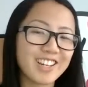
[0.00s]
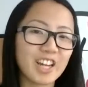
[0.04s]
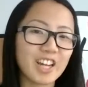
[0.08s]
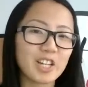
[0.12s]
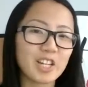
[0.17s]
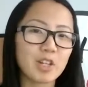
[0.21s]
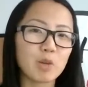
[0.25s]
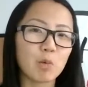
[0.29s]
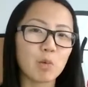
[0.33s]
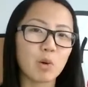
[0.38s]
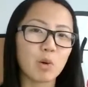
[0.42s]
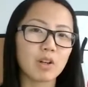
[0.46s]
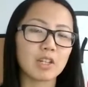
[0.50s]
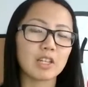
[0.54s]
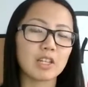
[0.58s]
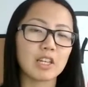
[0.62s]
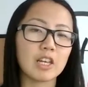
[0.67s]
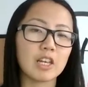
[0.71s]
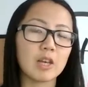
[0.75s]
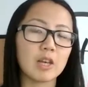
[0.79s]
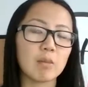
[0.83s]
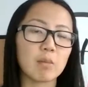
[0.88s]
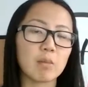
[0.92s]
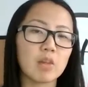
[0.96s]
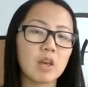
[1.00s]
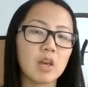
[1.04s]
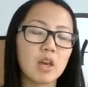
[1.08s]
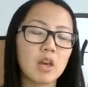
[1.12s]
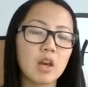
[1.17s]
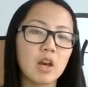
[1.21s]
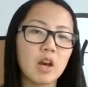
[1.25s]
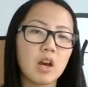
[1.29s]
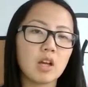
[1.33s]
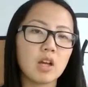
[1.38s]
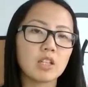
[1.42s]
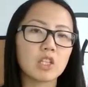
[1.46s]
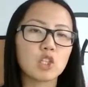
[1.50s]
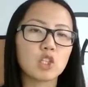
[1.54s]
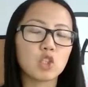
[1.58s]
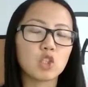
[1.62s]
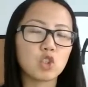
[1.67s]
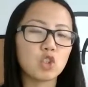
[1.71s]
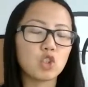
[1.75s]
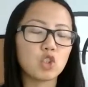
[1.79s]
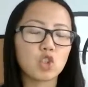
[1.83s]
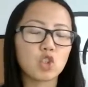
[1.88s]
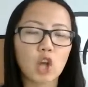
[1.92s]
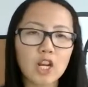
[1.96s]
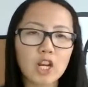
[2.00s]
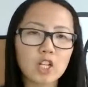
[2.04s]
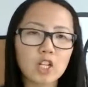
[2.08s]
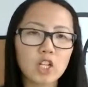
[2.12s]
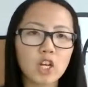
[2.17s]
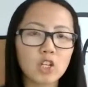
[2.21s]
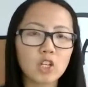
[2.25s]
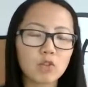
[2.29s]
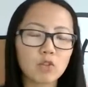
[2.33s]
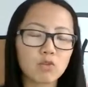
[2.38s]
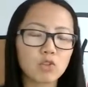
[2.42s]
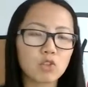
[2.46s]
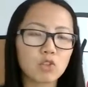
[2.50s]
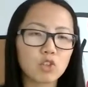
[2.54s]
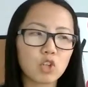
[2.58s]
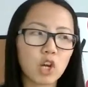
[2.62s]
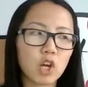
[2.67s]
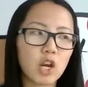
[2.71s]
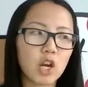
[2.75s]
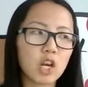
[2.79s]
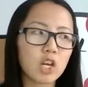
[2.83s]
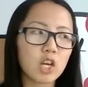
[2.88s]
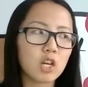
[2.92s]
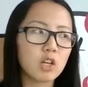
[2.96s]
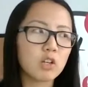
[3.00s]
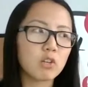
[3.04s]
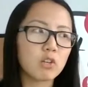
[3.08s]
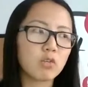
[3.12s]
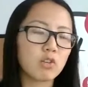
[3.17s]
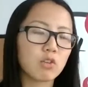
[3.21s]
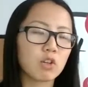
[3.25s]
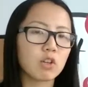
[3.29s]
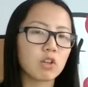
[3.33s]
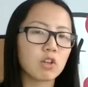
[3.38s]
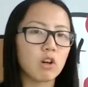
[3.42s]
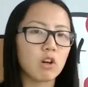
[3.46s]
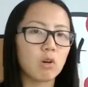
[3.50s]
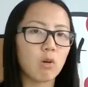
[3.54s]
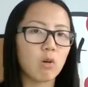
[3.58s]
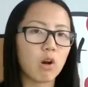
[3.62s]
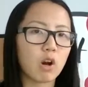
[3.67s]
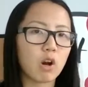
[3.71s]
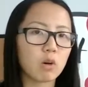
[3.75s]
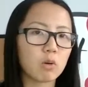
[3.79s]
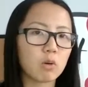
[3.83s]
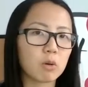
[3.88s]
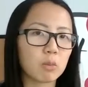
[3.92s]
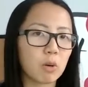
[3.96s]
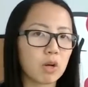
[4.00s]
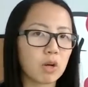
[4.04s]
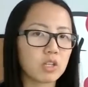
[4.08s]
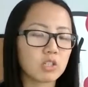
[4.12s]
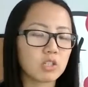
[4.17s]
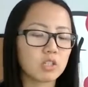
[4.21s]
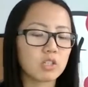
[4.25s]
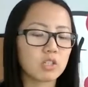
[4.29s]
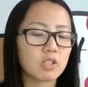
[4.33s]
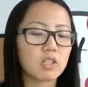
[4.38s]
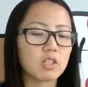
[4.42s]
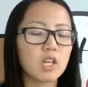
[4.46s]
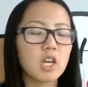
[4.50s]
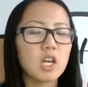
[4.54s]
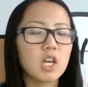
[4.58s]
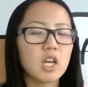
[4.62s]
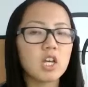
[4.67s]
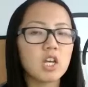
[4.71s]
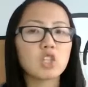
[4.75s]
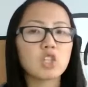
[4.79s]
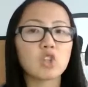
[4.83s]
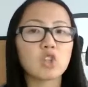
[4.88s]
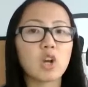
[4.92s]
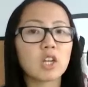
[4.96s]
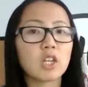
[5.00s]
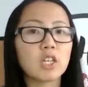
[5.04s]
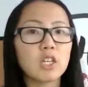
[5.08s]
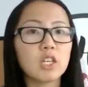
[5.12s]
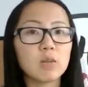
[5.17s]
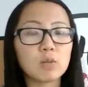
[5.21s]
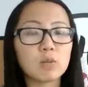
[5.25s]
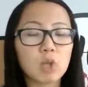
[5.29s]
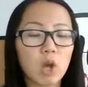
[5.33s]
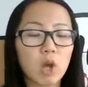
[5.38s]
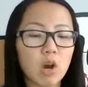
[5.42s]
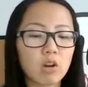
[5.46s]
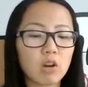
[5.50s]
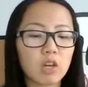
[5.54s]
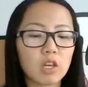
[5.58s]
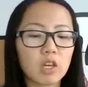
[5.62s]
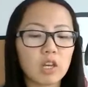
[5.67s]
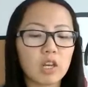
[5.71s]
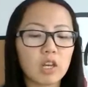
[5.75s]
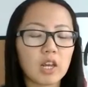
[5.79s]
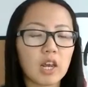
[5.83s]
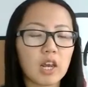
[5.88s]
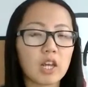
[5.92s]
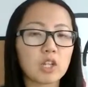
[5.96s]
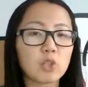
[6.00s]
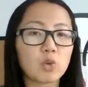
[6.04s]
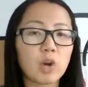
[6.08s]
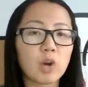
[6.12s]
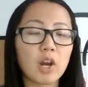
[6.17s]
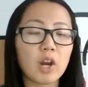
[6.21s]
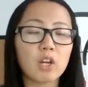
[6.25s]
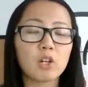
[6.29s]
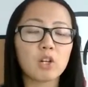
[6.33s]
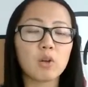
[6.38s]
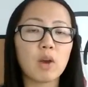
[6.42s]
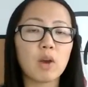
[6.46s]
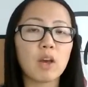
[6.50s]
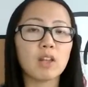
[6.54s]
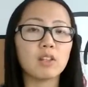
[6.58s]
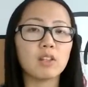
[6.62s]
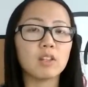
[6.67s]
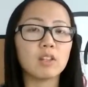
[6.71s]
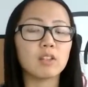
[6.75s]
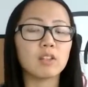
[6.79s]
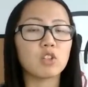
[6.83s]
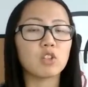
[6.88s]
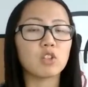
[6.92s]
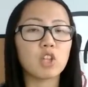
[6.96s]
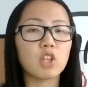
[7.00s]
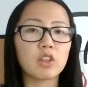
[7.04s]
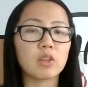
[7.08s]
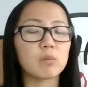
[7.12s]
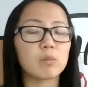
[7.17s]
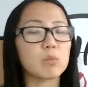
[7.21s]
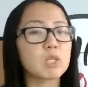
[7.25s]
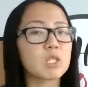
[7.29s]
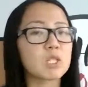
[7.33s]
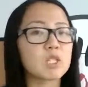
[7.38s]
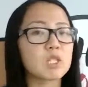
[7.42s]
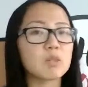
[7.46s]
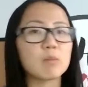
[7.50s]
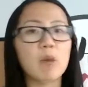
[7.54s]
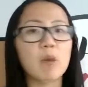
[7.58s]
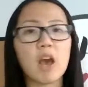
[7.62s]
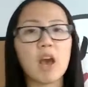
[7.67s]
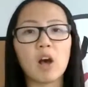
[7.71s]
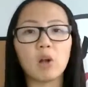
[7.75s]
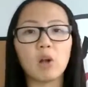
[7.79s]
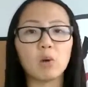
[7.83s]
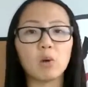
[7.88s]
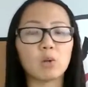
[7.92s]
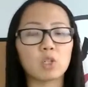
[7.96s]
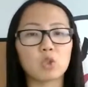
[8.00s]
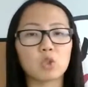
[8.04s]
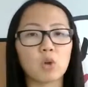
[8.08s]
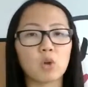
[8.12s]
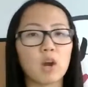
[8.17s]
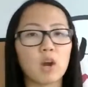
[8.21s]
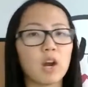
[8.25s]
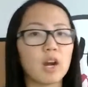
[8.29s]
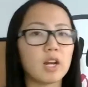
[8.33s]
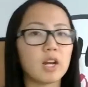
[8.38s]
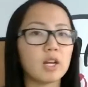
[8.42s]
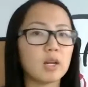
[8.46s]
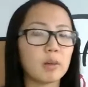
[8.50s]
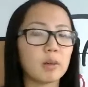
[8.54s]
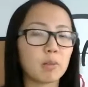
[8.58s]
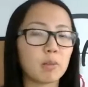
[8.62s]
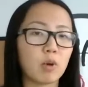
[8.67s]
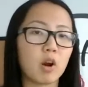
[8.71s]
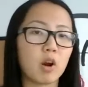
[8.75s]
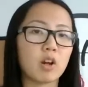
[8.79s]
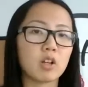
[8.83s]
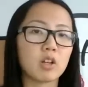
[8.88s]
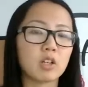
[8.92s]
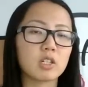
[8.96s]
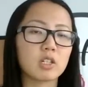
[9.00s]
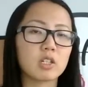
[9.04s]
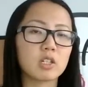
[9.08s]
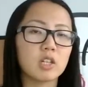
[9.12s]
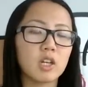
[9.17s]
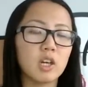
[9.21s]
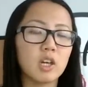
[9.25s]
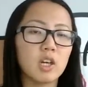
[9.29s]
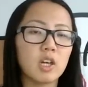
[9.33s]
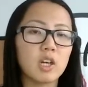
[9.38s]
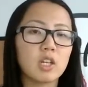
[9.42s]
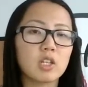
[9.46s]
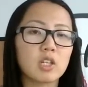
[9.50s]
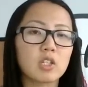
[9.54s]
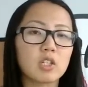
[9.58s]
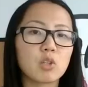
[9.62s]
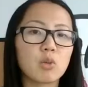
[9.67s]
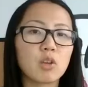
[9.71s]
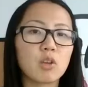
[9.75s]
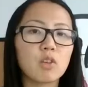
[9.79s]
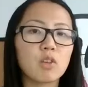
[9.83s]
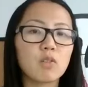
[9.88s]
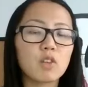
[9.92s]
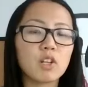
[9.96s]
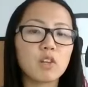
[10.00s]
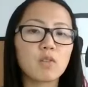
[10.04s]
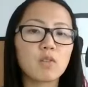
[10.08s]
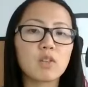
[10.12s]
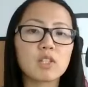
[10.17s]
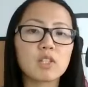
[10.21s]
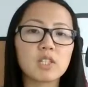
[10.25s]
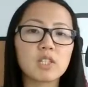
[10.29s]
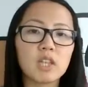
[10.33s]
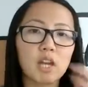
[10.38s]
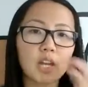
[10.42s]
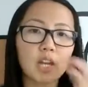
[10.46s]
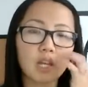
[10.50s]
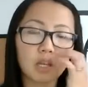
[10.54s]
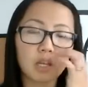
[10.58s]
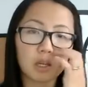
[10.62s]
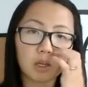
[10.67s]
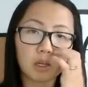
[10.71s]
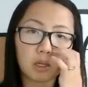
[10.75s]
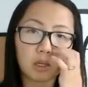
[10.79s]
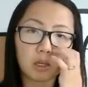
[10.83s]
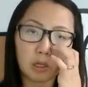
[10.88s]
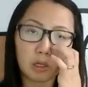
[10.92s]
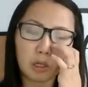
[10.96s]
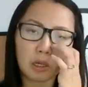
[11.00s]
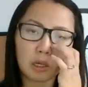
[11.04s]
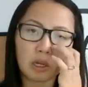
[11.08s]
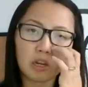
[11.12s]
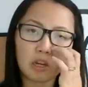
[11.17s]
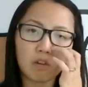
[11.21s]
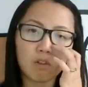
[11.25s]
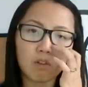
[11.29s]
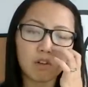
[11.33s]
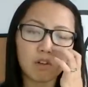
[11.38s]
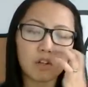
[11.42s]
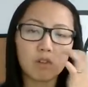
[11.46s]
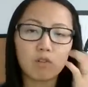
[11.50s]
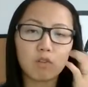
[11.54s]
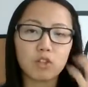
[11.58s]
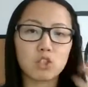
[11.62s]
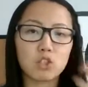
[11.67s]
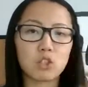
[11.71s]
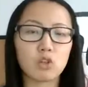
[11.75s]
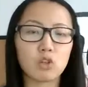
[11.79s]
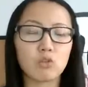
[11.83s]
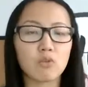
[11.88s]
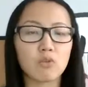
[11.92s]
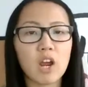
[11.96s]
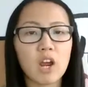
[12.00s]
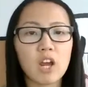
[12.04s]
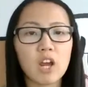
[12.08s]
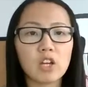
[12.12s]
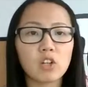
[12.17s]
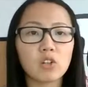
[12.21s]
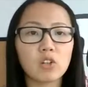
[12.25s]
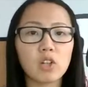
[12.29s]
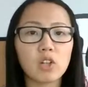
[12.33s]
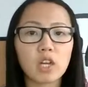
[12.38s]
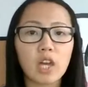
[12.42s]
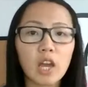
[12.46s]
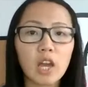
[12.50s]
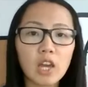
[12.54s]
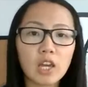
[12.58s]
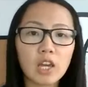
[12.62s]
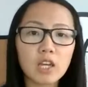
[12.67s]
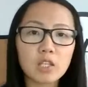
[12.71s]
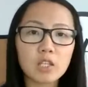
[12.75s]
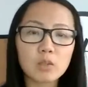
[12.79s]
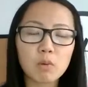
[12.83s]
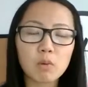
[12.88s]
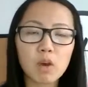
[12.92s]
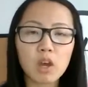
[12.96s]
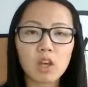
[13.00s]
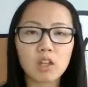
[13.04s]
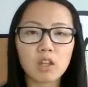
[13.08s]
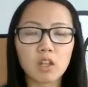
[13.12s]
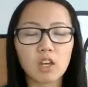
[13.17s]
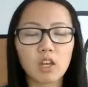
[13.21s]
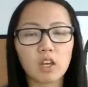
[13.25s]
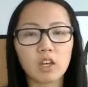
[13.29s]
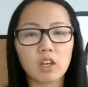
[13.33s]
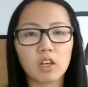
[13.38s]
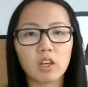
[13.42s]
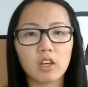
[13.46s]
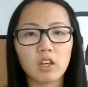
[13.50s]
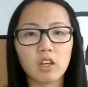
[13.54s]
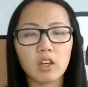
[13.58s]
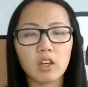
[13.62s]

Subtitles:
and you want to keep, like, try for no awkward pauses. Try to keep talking and try to get them to smell or try a product. So even if it's your friend, you're like, hey, guess what? Like,